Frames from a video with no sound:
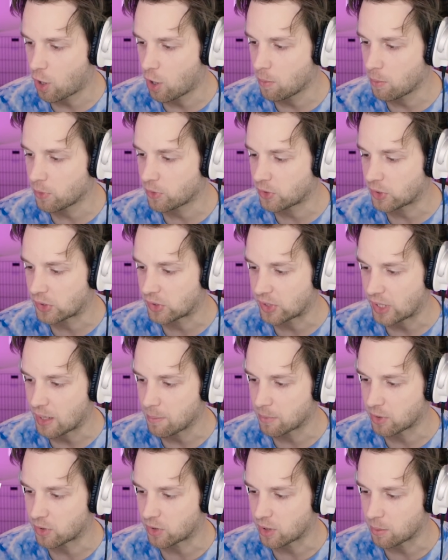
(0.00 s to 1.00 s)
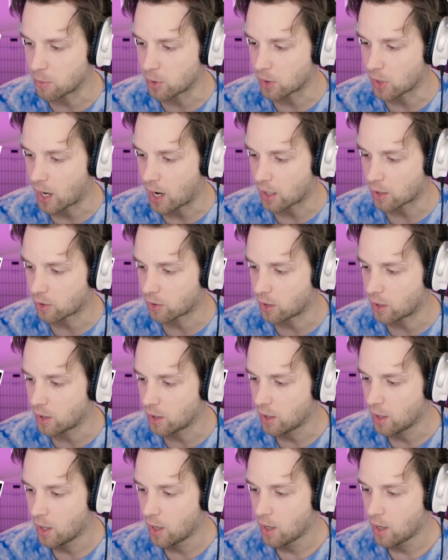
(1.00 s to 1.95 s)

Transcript: almost the same as Simulacra,